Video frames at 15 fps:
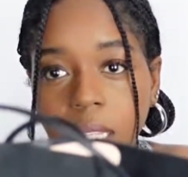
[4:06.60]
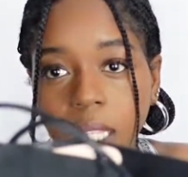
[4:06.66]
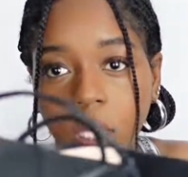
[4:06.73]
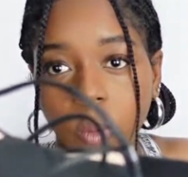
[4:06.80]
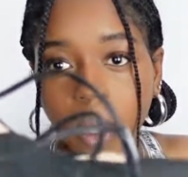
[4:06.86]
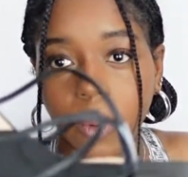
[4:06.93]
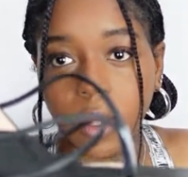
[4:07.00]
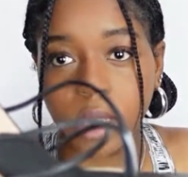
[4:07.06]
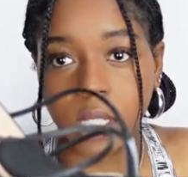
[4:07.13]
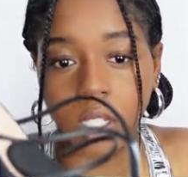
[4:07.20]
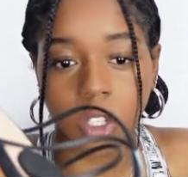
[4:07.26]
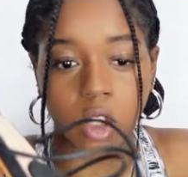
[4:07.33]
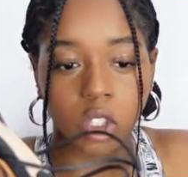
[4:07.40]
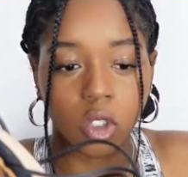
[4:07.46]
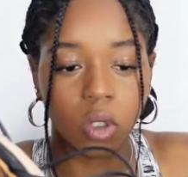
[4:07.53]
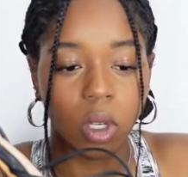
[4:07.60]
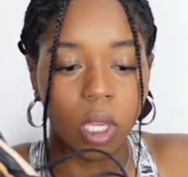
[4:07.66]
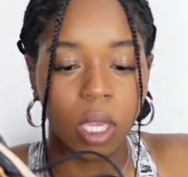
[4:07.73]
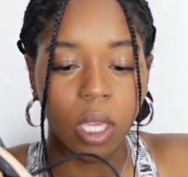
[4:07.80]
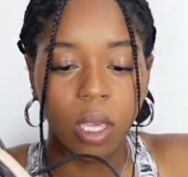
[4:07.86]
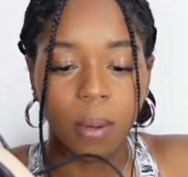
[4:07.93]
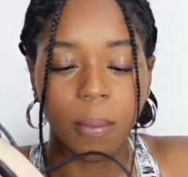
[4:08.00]
it anyway when it's in your shoe.
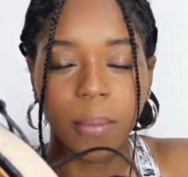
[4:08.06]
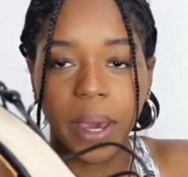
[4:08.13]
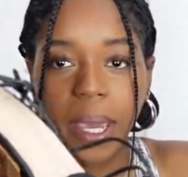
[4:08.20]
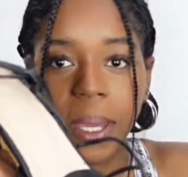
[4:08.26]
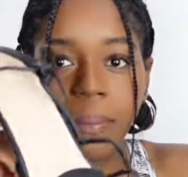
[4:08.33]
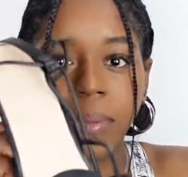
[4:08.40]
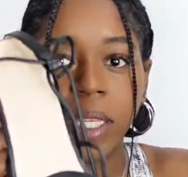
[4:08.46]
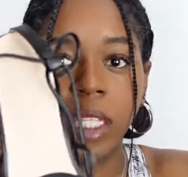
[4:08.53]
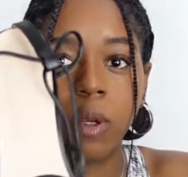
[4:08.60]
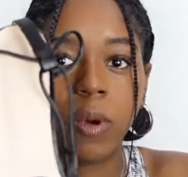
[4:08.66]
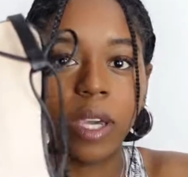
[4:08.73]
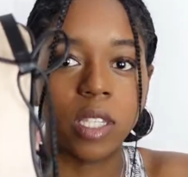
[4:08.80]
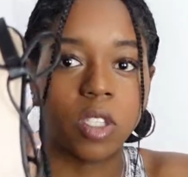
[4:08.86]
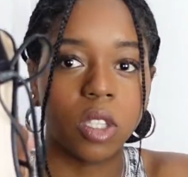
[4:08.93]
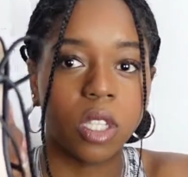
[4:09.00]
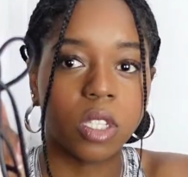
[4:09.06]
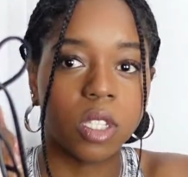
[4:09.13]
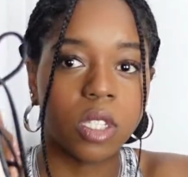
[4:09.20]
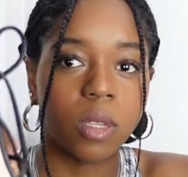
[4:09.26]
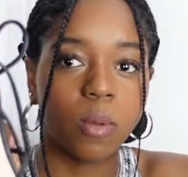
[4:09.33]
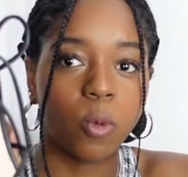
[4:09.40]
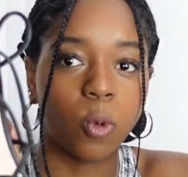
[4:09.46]
But anyway, so these are
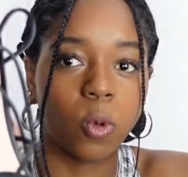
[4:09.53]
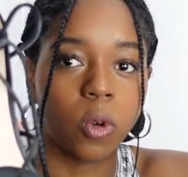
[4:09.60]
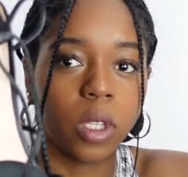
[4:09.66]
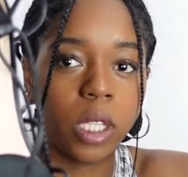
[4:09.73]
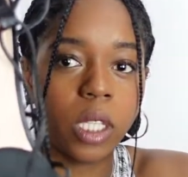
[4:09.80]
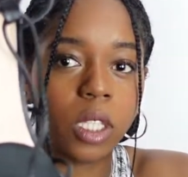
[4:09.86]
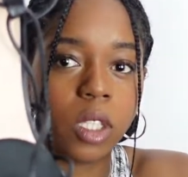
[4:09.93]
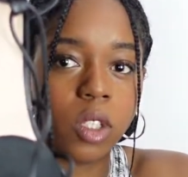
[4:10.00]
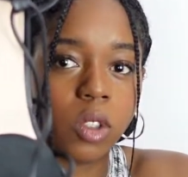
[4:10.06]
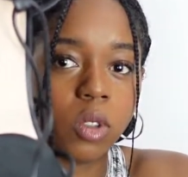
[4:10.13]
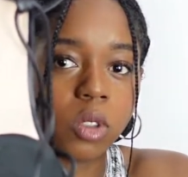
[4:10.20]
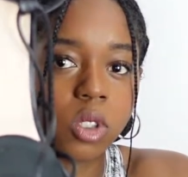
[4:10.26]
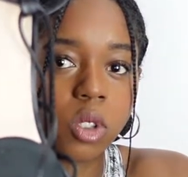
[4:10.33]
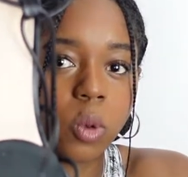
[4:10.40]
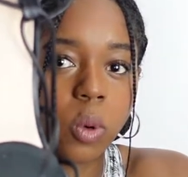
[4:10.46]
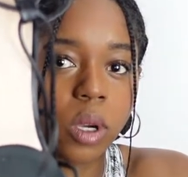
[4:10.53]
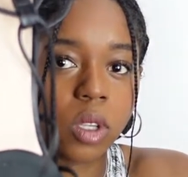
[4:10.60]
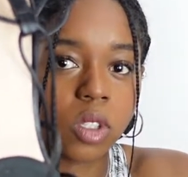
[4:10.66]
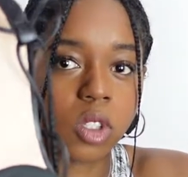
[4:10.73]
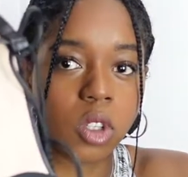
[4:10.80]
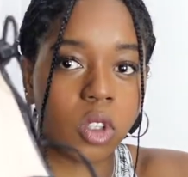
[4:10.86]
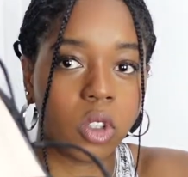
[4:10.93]
some really cute
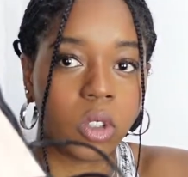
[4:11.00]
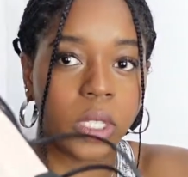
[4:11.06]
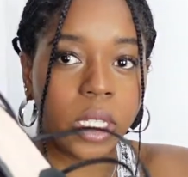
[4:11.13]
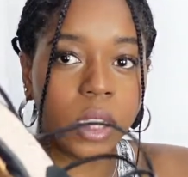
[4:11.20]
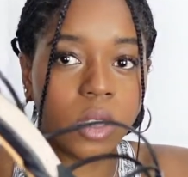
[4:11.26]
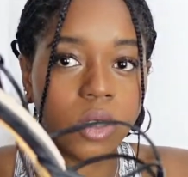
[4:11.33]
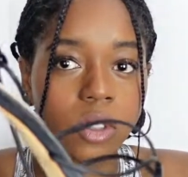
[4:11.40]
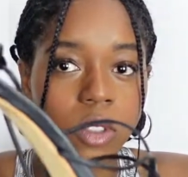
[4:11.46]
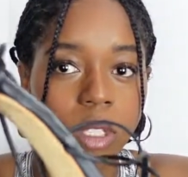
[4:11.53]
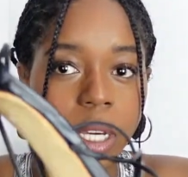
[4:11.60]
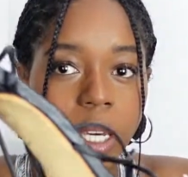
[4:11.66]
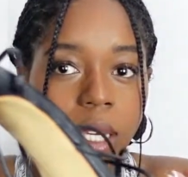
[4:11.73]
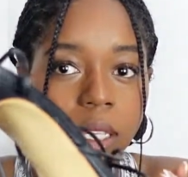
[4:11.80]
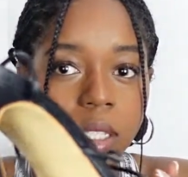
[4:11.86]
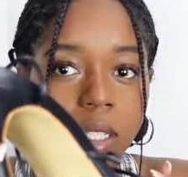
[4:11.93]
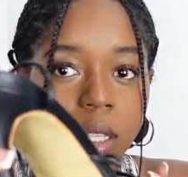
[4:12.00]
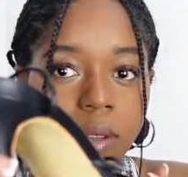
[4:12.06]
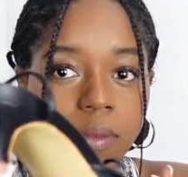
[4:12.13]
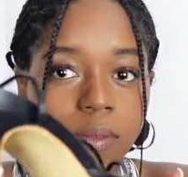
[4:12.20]
square-toed heels, you guys.